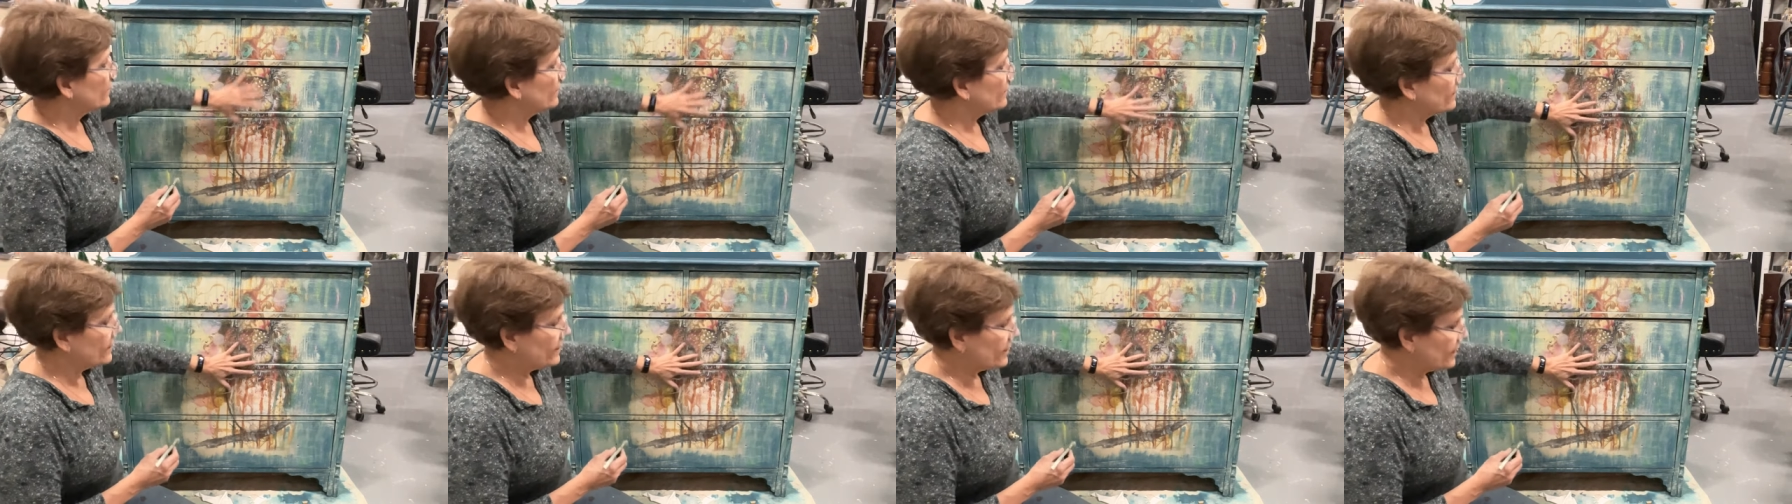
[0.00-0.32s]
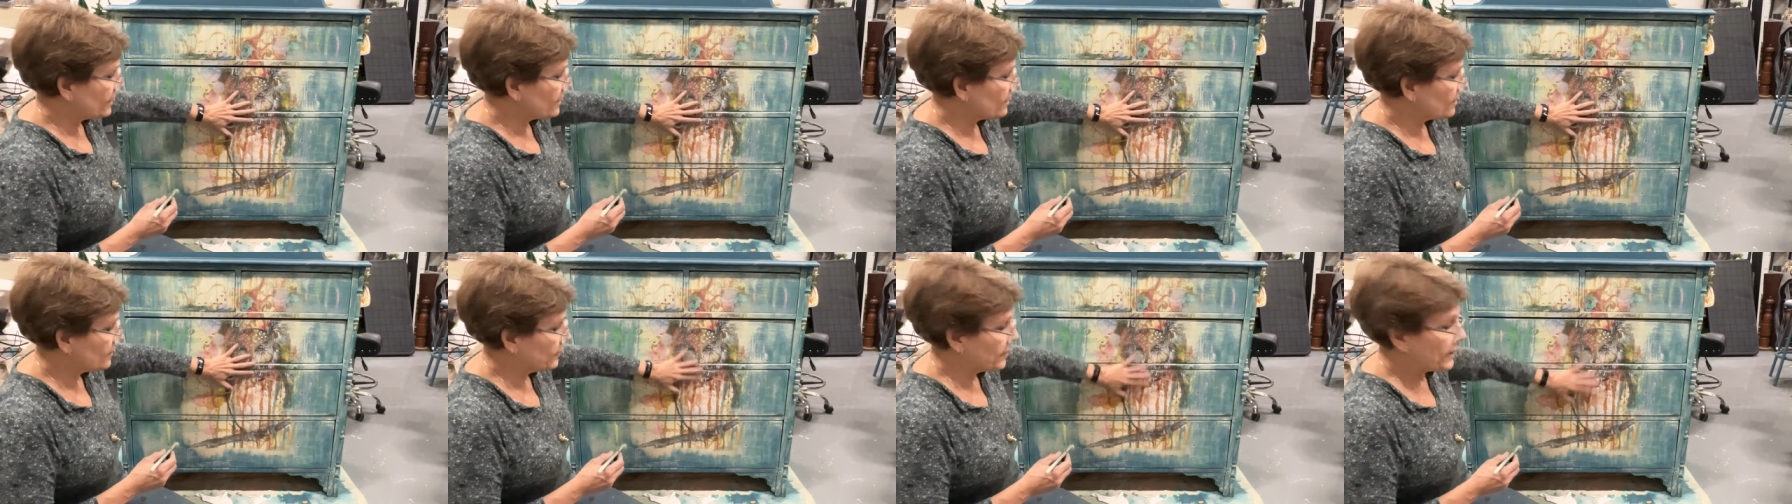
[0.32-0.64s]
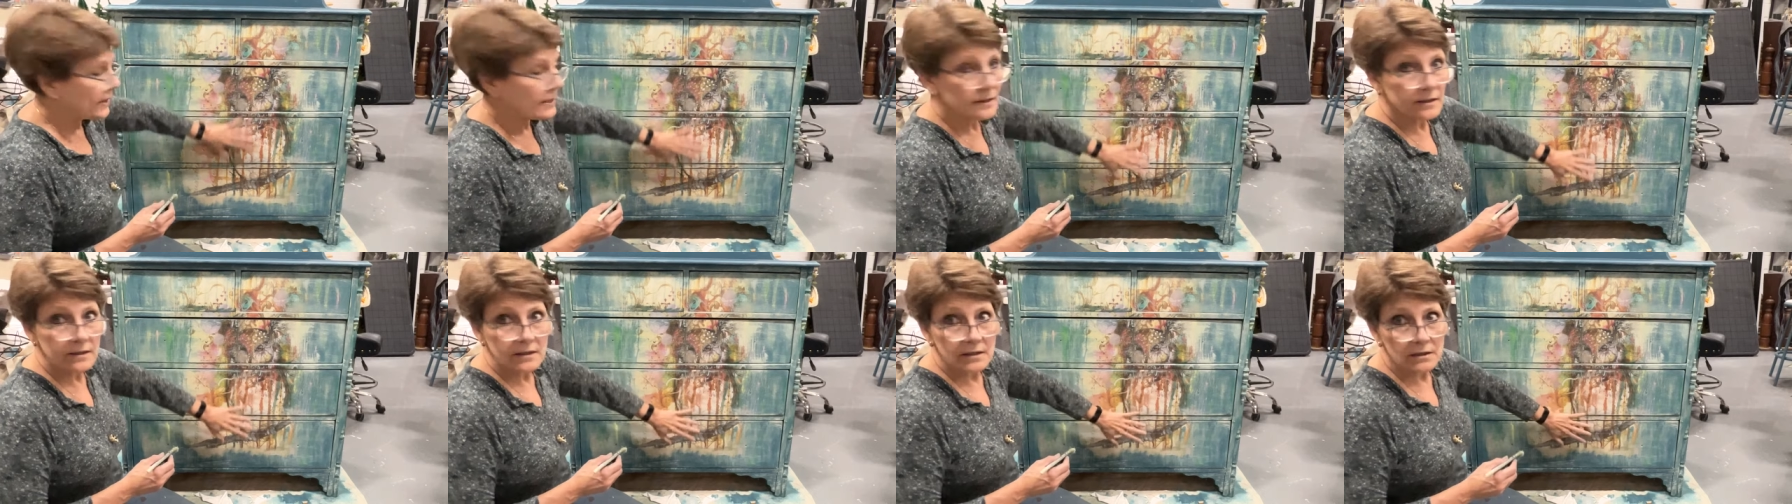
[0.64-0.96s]
this
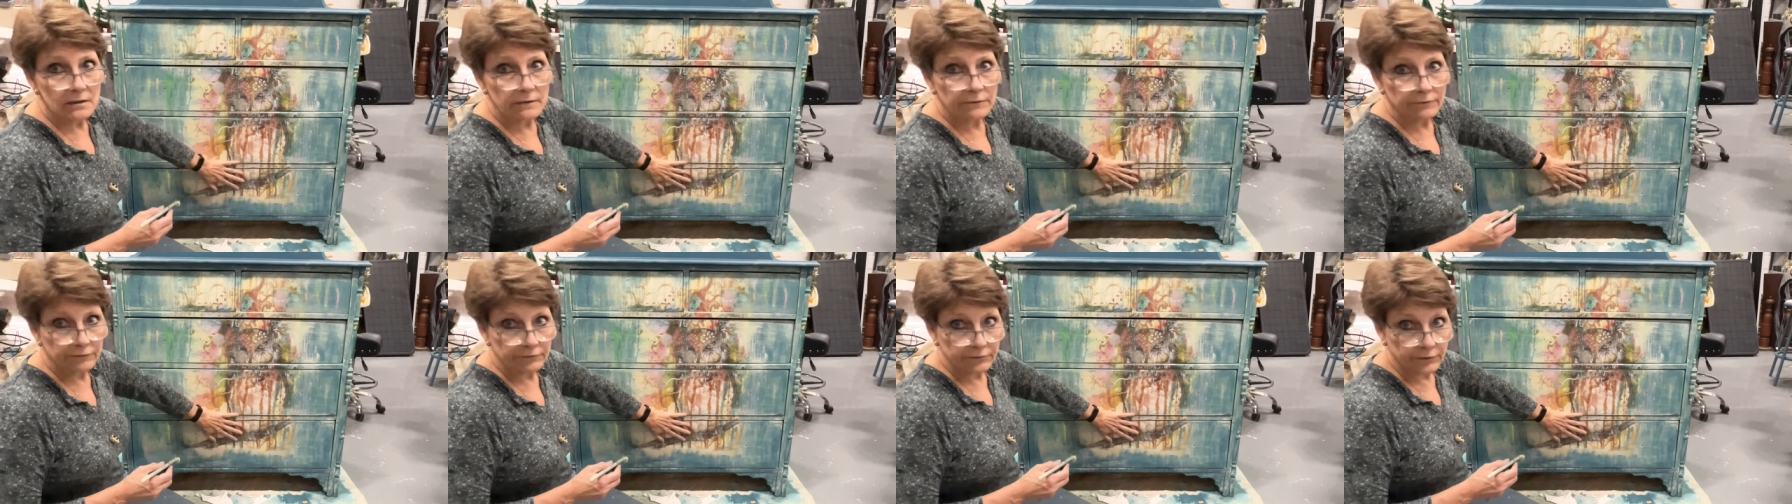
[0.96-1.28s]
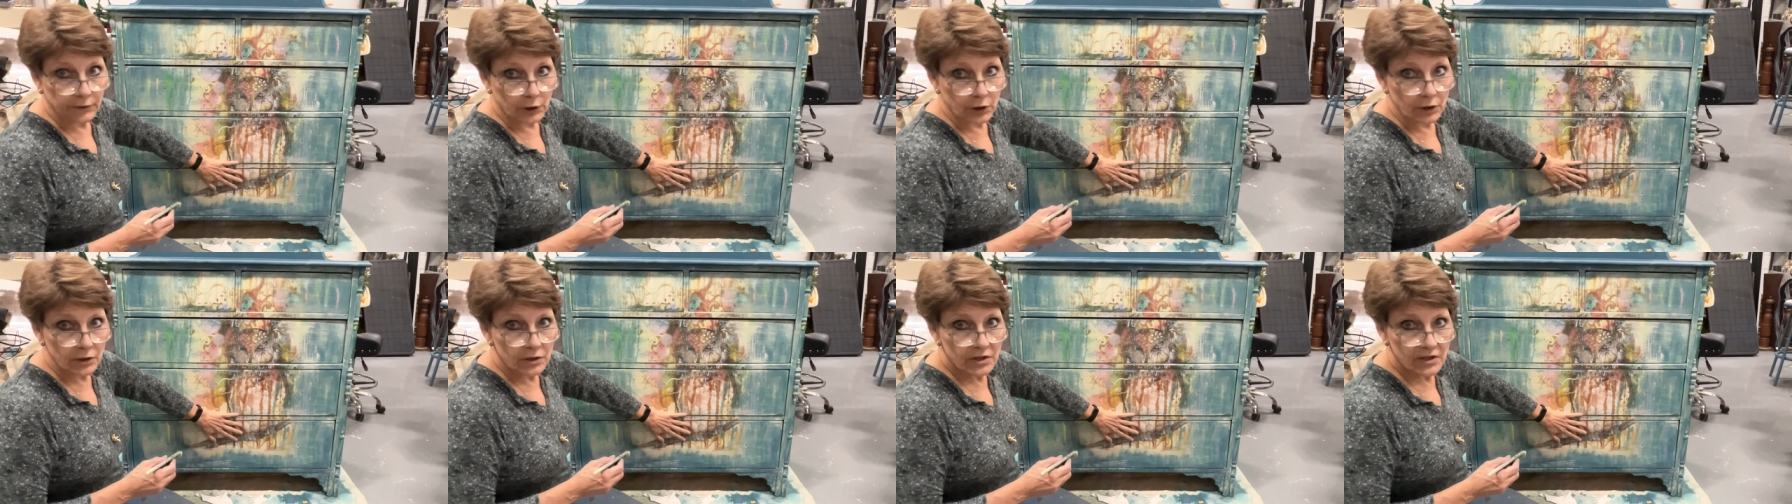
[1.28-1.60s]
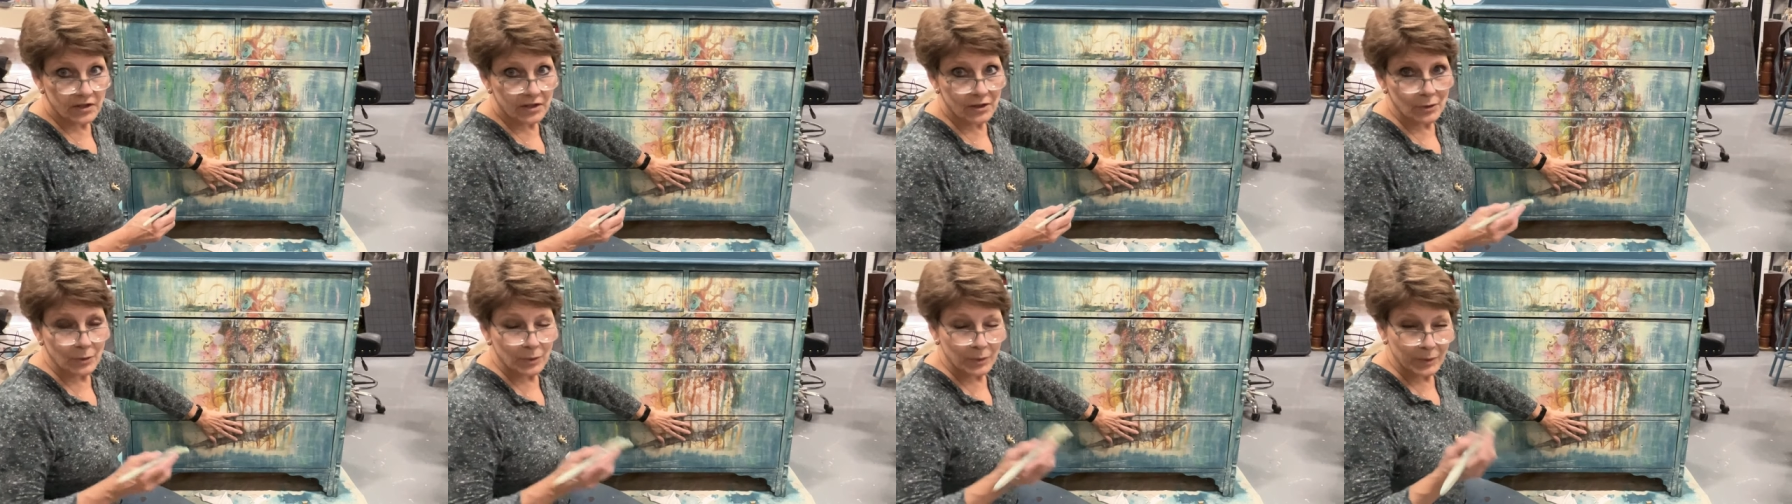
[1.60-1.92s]
piece
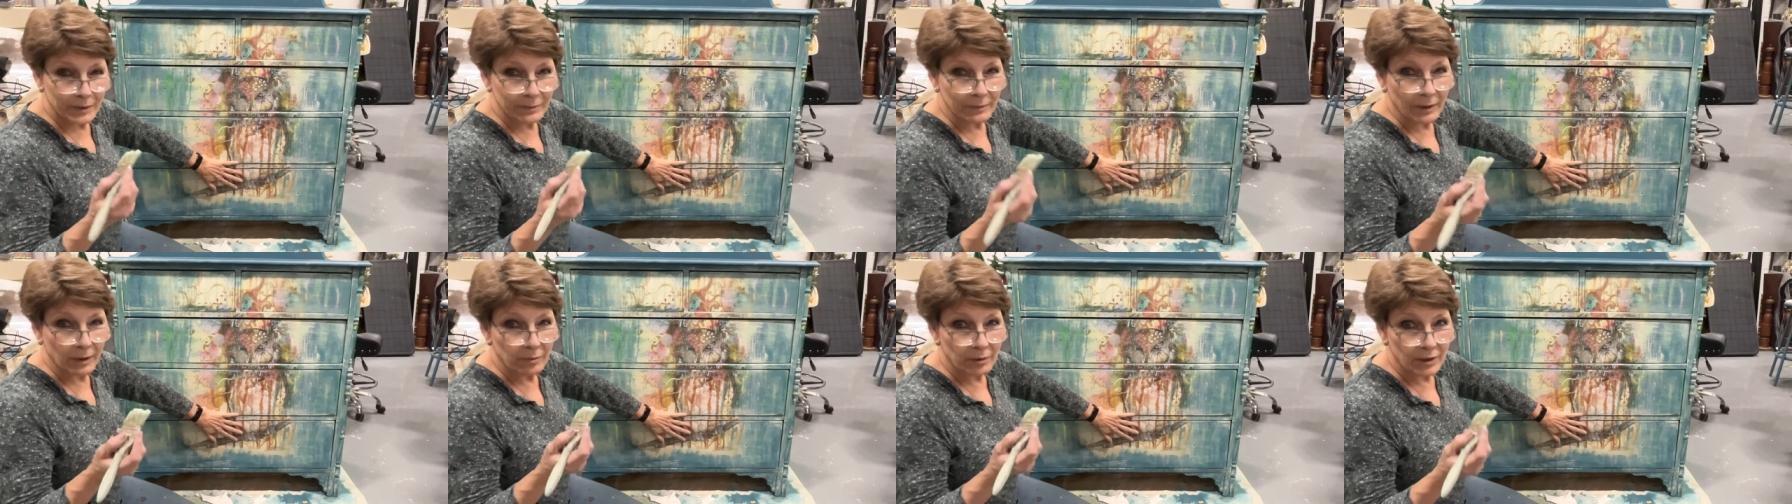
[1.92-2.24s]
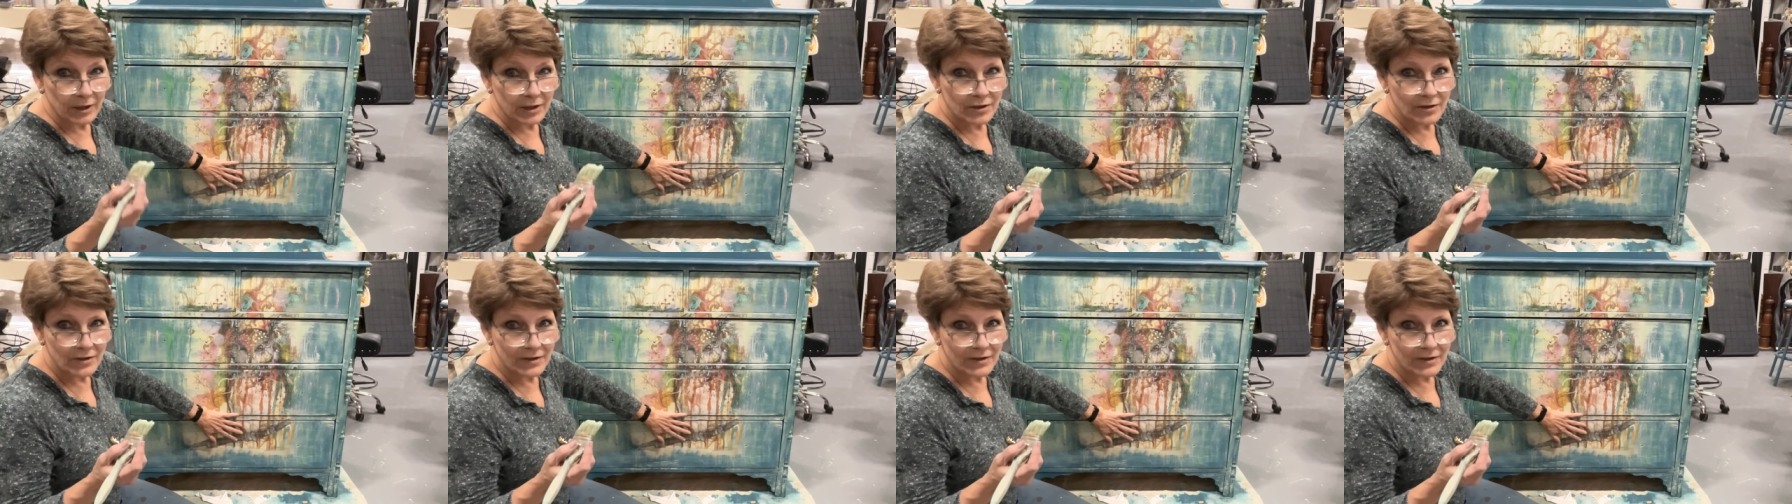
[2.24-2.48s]
first when my brush